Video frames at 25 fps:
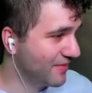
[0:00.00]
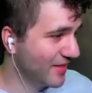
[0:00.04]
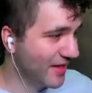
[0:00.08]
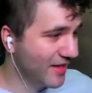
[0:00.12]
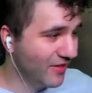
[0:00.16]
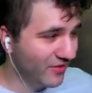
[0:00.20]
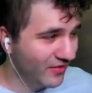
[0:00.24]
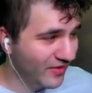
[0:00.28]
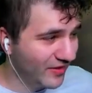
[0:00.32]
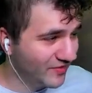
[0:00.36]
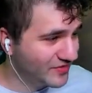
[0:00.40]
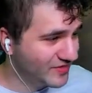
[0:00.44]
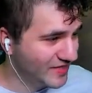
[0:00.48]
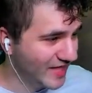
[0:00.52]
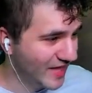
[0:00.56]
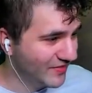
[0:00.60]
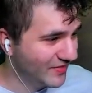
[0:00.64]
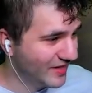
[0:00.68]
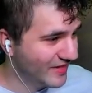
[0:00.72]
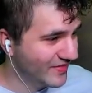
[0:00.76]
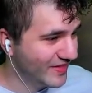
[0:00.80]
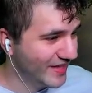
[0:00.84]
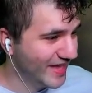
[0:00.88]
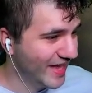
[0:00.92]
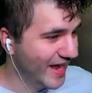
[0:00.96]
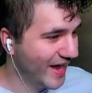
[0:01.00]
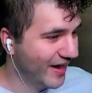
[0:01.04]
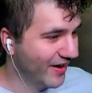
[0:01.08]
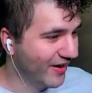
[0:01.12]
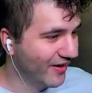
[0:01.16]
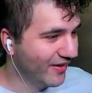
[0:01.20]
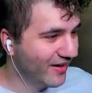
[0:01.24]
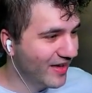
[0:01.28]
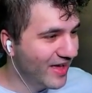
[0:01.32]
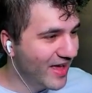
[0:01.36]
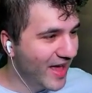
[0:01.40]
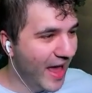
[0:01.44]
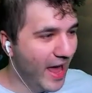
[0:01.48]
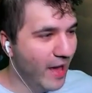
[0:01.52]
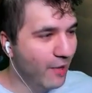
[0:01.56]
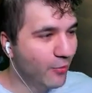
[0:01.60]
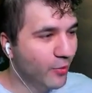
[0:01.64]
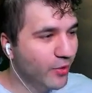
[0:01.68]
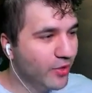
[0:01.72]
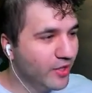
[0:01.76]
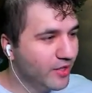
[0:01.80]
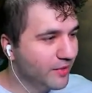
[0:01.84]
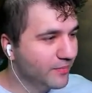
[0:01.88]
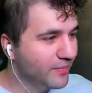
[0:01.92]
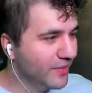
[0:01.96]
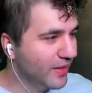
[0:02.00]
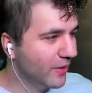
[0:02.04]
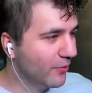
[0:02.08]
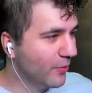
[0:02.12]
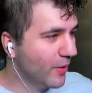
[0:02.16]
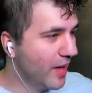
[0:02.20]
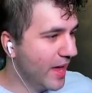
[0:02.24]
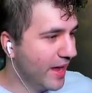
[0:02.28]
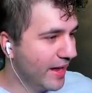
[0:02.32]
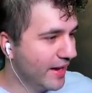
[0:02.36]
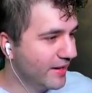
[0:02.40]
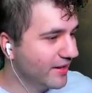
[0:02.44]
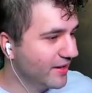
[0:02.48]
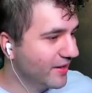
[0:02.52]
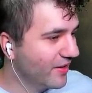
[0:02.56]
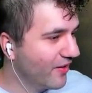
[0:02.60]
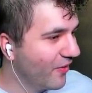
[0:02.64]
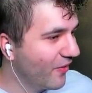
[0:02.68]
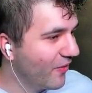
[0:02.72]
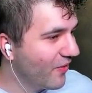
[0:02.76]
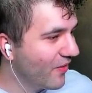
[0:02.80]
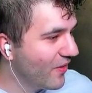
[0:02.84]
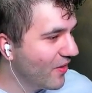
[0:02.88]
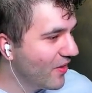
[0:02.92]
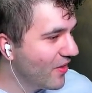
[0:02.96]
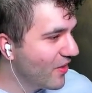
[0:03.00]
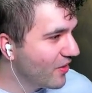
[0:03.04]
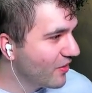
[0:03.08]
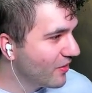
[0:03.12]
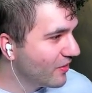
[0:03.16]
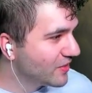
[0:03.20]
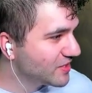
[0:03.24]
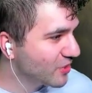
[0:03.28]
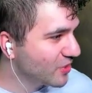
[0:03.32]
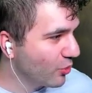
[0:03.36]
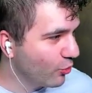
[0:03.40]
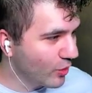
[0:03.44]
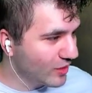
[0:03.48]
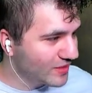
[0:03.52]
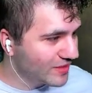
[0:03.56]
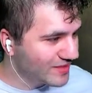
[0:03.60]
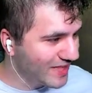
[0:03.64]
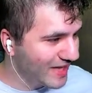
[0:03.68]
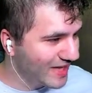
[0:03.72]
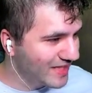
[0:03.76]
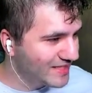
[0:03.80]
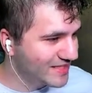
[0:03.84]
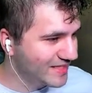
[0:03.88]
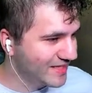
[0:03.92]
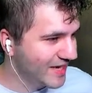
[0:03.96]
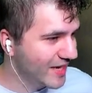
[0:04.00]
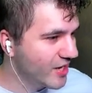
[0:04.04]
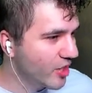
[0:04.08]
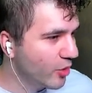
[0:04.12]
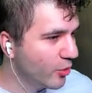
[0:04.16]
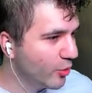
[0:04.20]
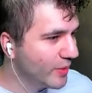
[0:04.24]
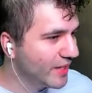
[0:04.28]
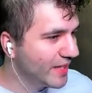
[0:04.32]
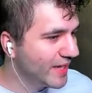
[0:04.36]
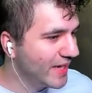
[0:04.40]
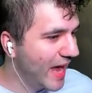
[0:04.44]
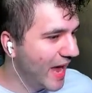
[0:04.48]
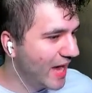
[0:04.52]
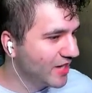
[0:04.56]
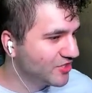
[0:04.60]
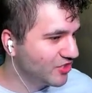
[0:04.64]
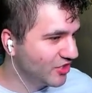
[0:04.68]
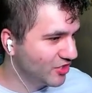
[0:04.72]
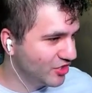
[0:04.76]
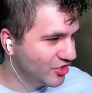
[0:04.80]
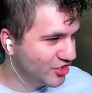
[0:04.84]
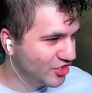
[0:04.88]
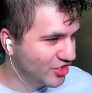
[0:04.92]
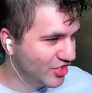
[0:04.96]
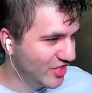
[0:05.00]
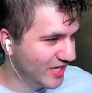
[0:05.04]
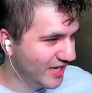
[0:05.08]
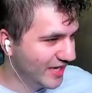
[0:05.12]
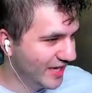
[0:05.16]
only have 7 in the air, and we're gonna be. And so worst case scenario, we could actually cheat